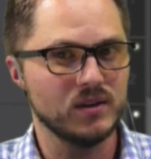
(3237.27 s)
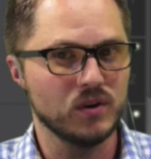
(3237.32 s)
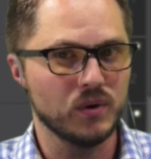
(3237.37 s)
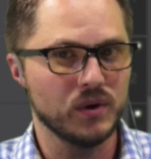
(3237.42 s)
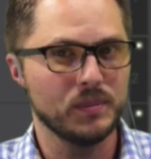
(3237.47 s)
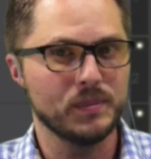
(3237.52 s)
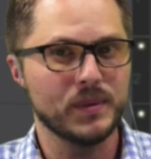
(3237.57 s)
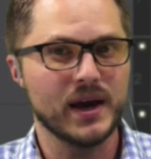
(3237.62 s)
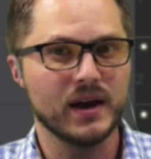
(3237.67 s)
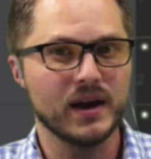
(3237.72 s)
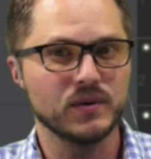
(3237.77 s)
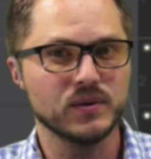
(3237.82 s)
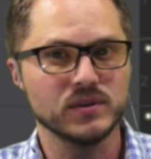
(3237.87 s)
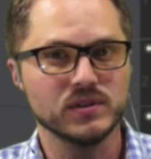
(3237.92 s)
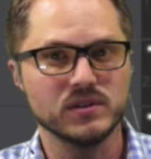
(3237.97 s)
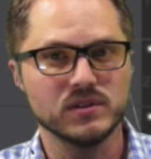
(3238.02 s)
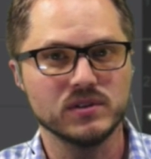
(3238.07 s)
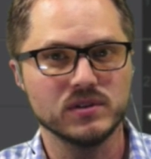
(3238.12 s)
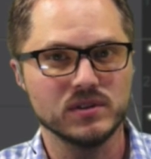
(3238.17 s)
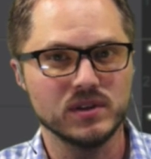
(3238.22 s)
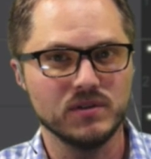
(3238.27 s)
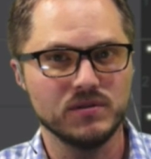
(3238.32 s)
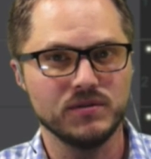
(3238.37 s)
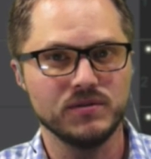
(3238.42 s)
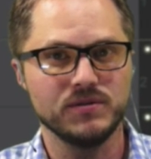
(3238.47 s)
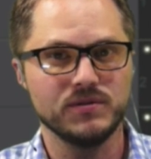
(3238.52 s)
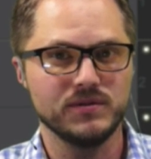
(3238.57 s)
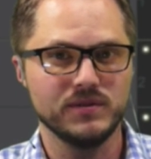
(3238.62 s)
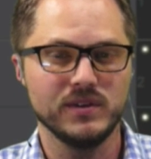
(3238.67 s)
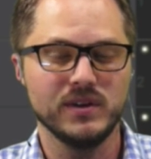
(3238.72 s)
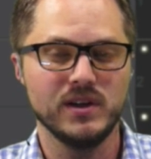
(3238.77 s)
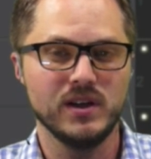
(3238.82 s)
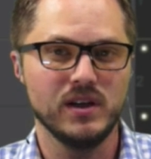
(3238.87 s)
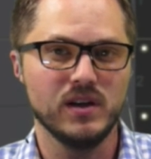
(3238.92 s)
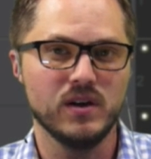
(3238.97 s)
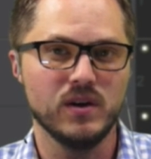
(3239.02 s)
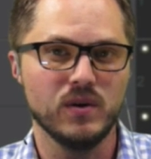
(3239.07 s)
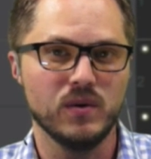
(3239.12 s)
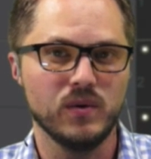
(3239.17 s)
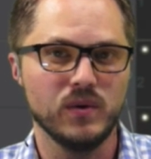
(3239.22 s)
Going backwards,
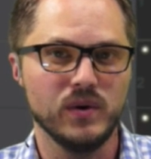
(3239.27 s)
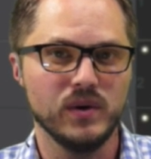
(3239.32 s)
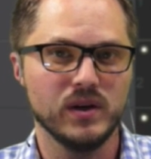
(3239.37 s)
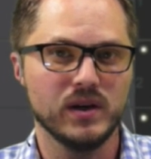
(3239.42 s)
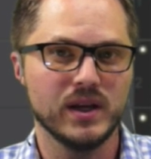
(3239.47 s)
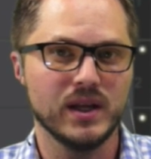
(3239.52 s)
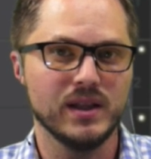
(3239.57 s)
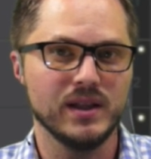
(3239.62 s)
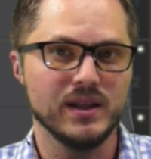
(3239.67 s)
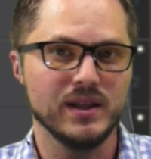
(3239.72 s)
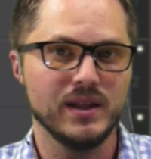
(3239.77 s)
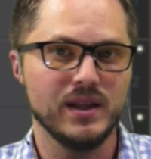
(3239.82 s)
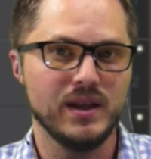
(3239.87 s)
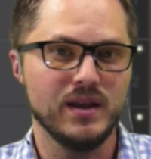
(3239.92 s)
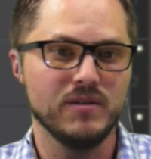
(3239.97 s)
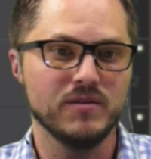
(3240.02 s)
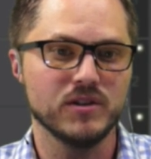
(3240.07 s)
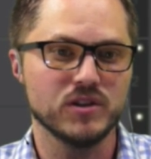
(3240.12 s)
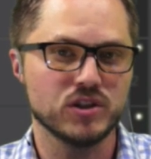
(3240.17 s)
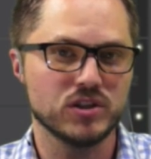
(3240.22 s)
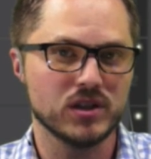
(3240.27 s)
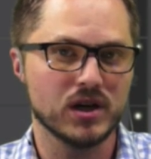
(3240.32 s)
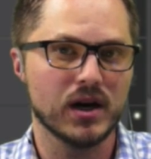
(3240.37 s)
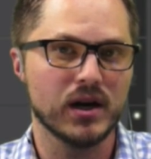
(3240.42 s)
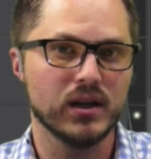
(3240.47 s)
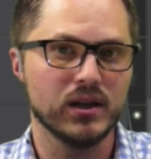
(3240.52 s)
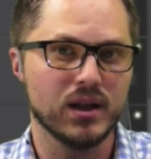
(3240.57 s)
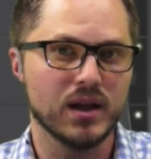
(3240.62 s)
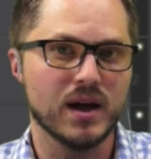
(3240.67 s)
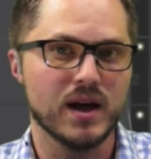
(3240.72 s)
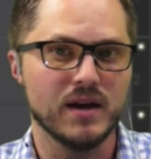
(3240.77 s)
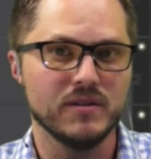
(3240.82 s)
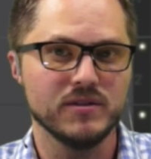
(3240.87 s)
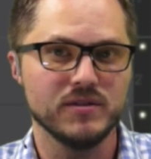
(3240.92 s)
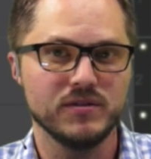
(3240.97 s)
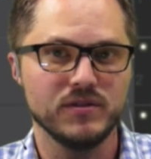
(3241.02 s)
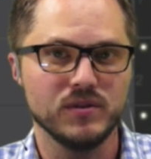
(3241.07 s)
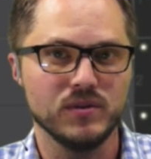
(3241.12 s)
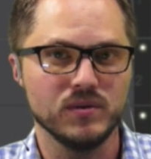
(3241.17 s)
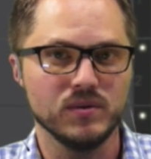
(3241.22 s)
can leave a shot live
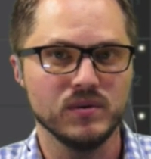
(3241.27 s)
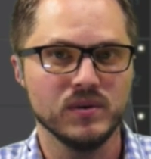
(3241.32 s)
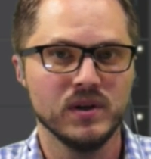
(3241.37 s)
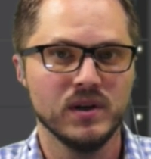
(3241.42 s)
if you